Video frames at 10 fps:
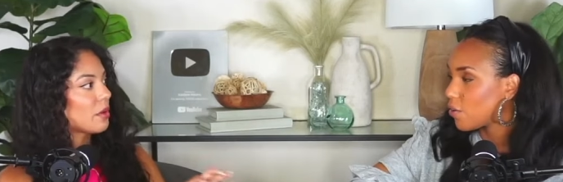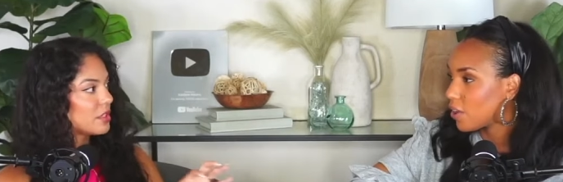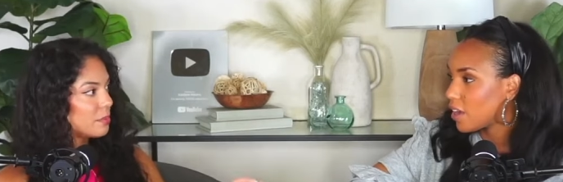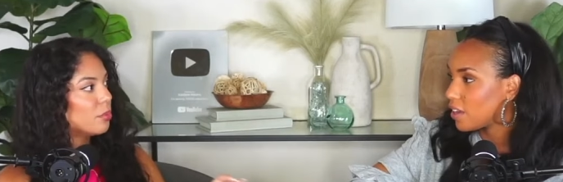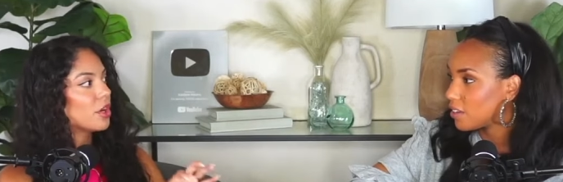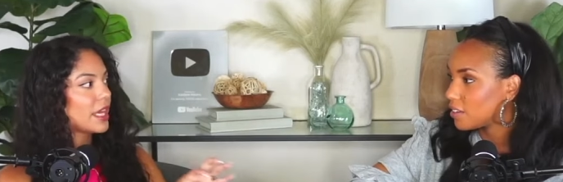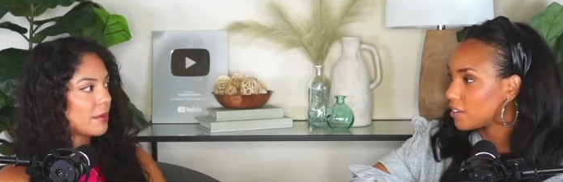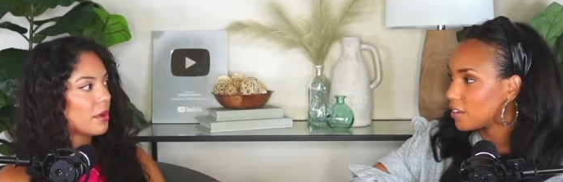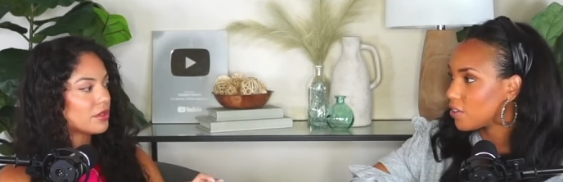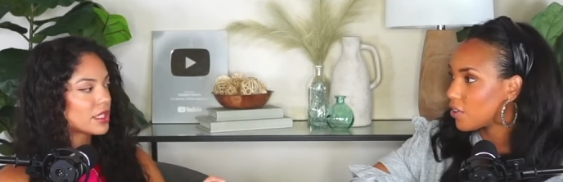Speaker 1: okay. I was booking
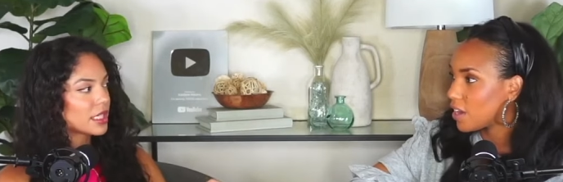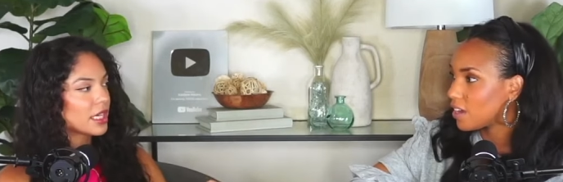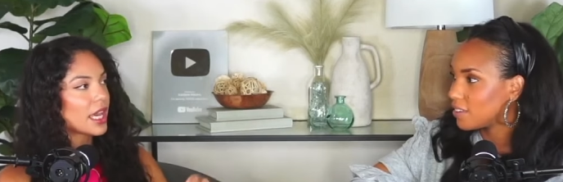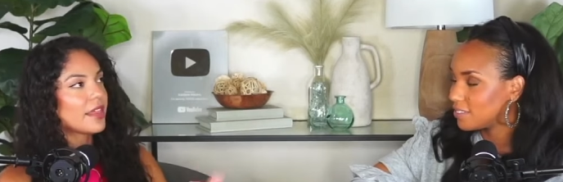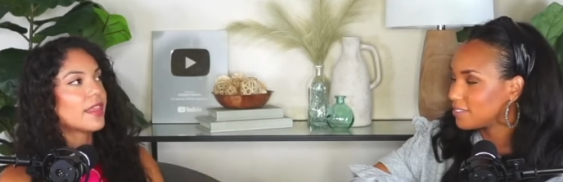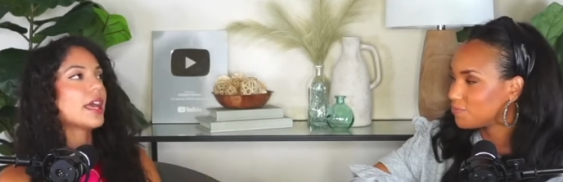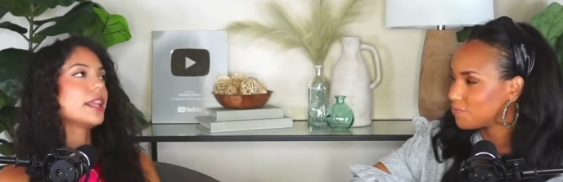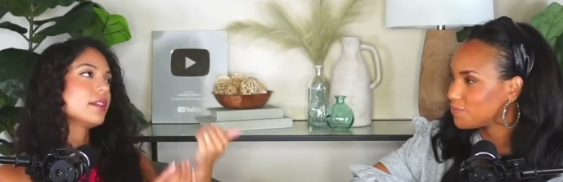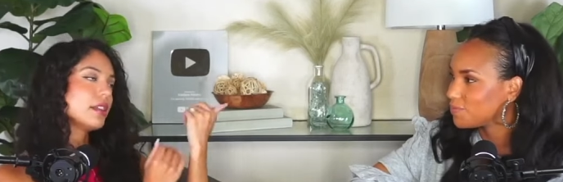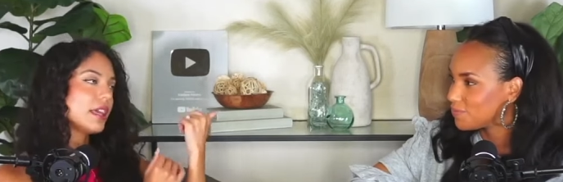mostly. Okay. And
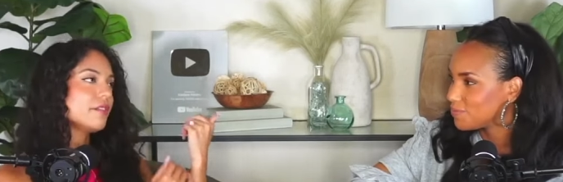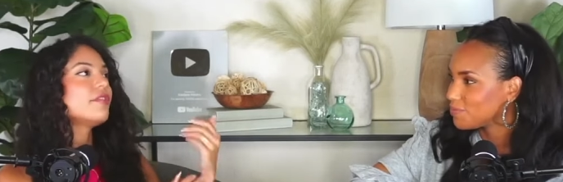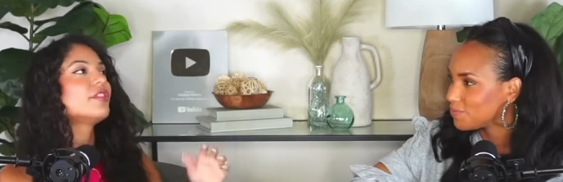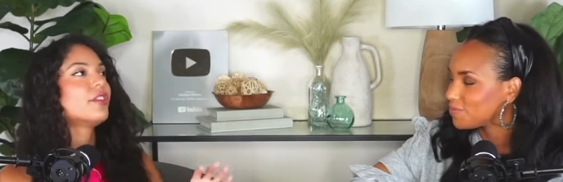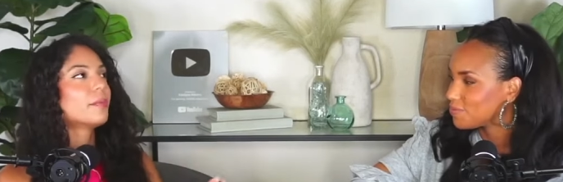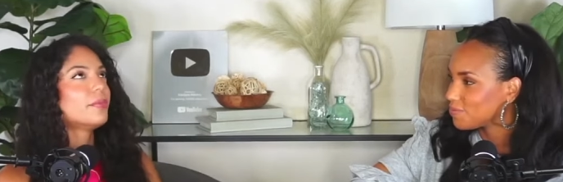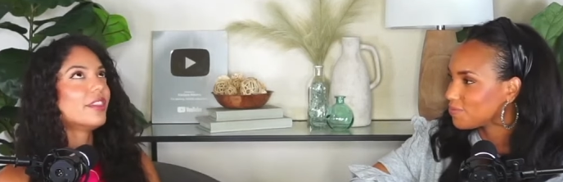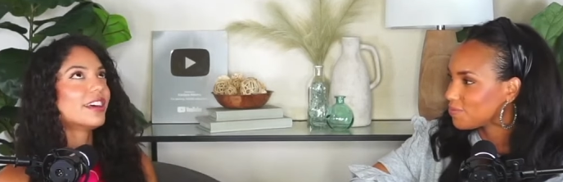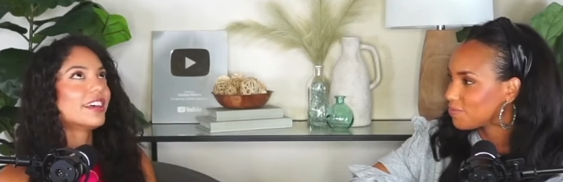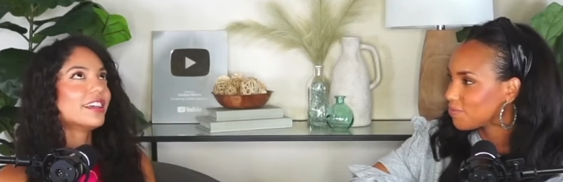then the
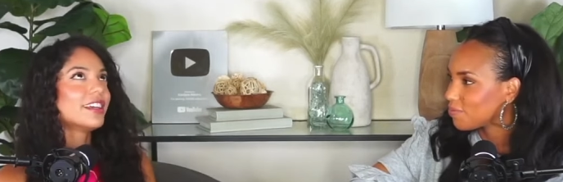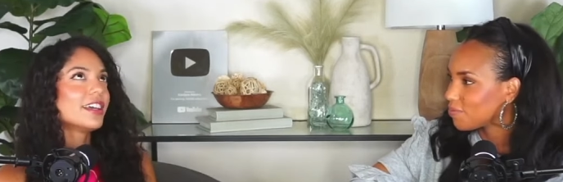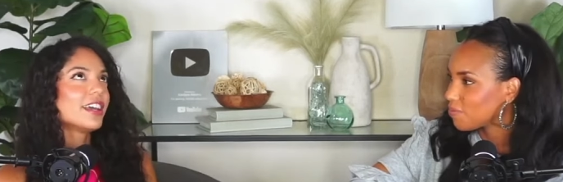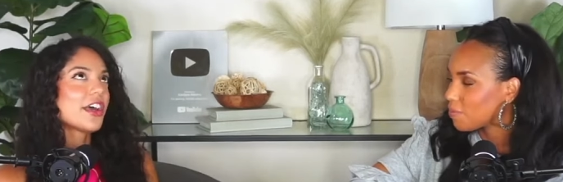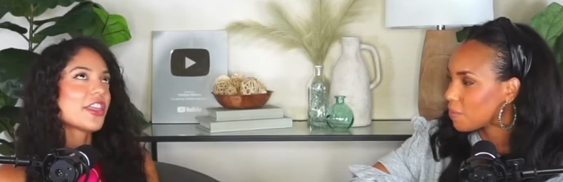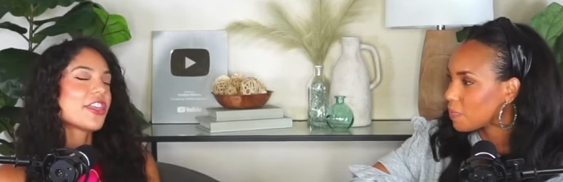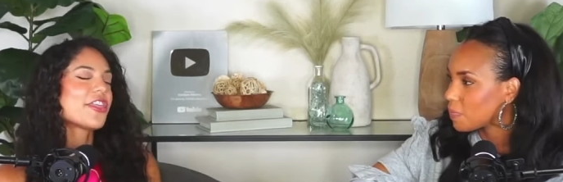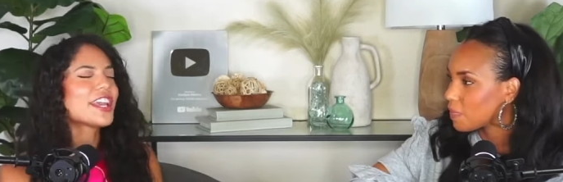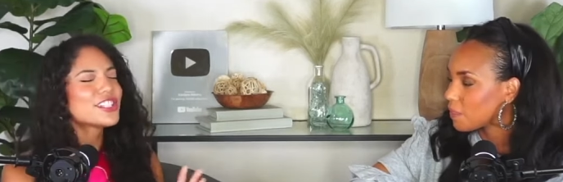the the thing